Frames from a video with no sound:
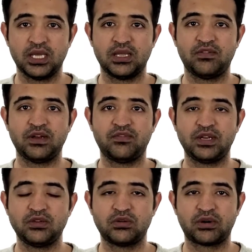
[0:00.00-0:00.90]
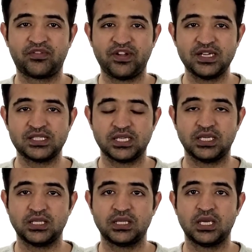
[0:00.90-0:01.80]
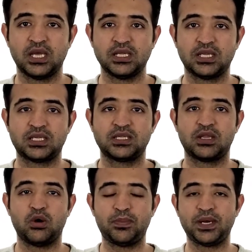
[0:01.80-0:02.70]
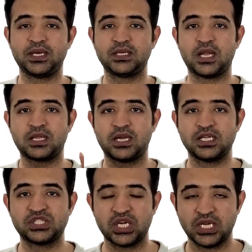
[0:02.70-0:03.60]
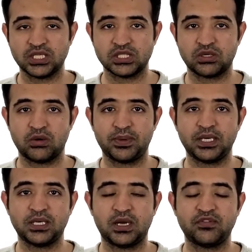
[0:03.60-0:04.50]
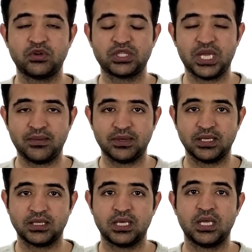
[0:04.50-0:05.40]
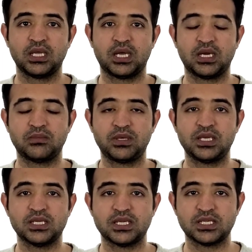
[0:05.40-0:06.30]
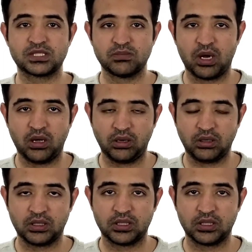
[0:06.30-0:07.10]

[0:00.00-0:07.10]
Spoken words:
Even when you're refacing, the opening not gonna change. The opening of your cabinet gonna be small,